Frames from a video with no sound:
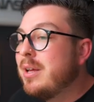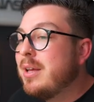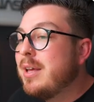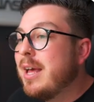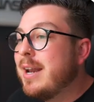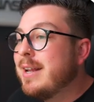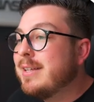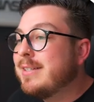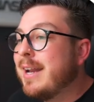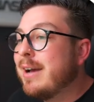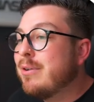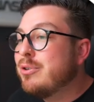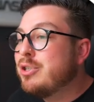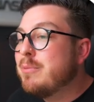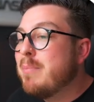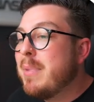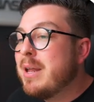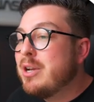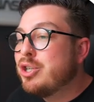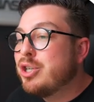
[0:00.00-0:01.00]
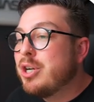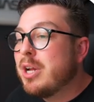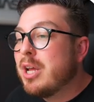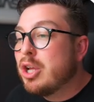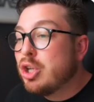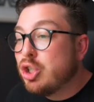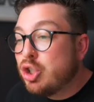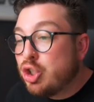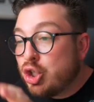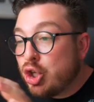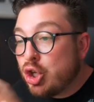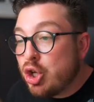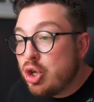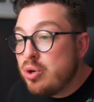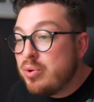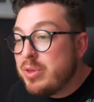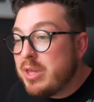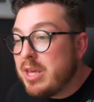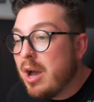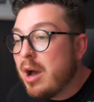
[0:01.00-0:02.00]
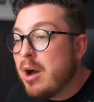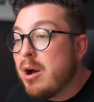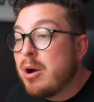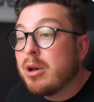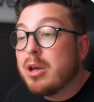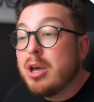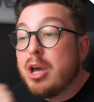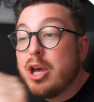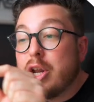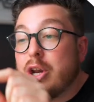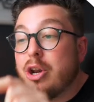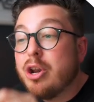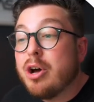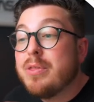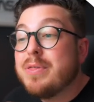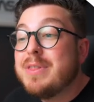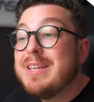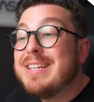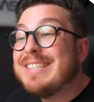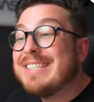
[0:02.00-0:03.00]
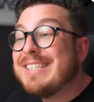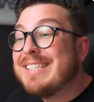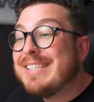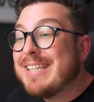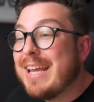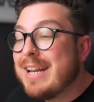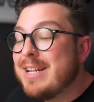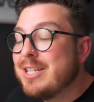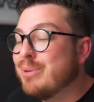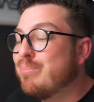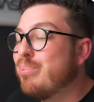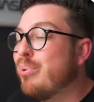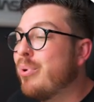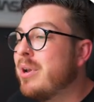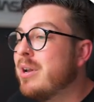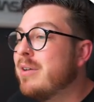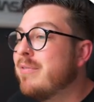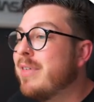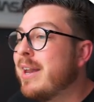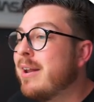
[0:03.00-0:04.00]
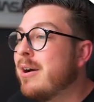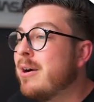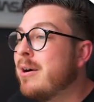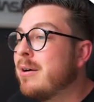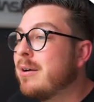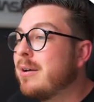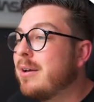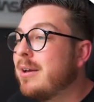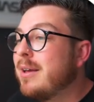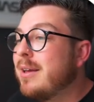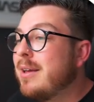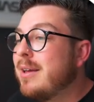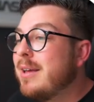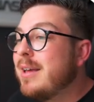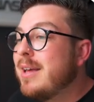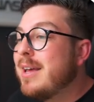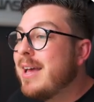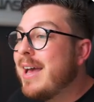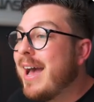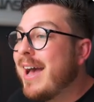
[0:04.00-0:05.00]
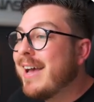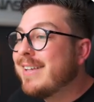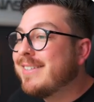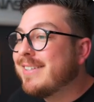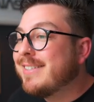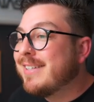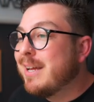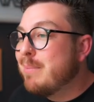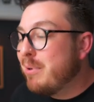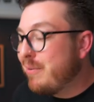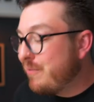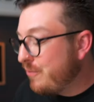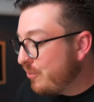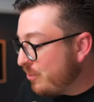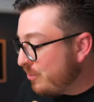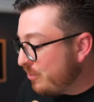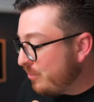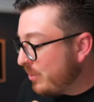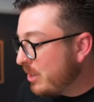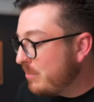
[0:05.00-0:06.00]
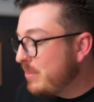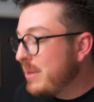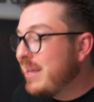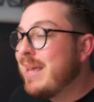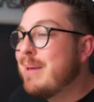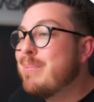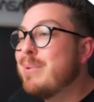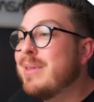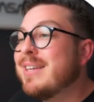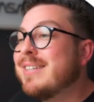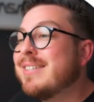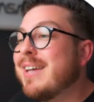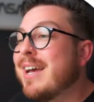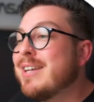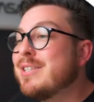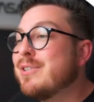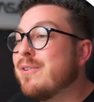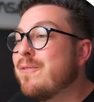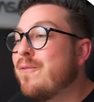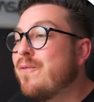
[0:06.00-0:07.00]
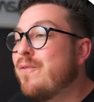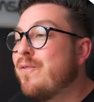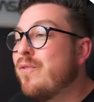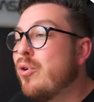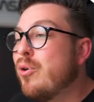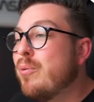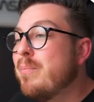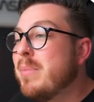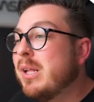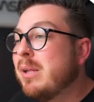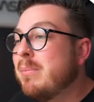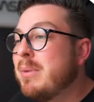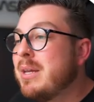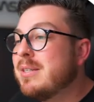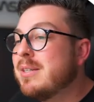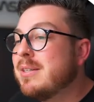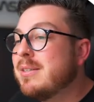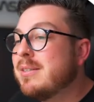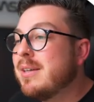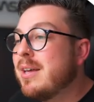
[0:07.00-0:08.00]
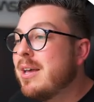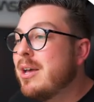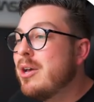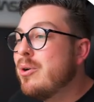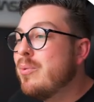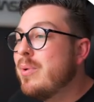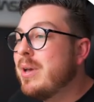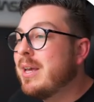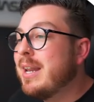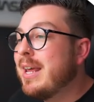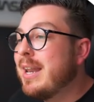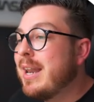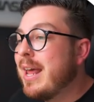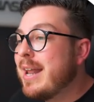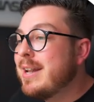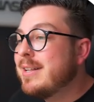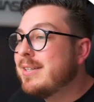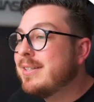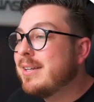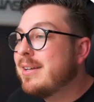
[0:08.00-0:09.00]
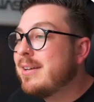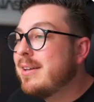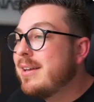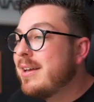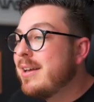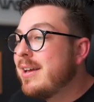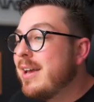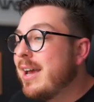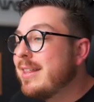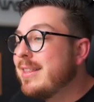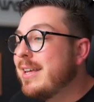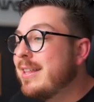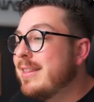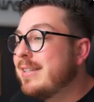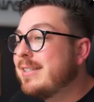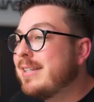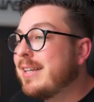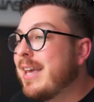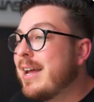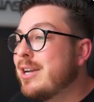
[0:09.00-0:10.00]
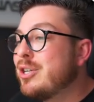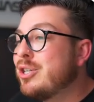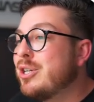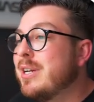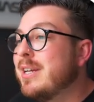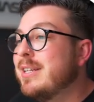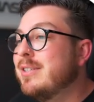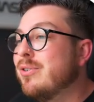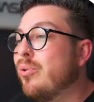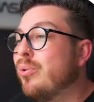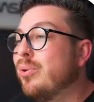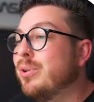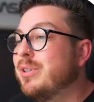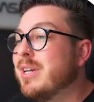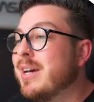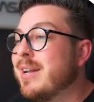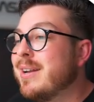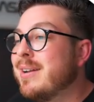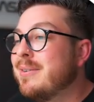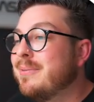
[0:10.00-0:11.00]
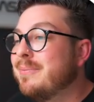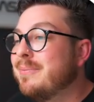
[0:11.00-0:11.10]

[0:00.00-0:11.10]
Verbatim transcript: and it's now dimensioning to the arc, not the center point of that arc. As I said before, we're going to be keeping this as four millimeters. We can hit enter, and then this sketch is all done.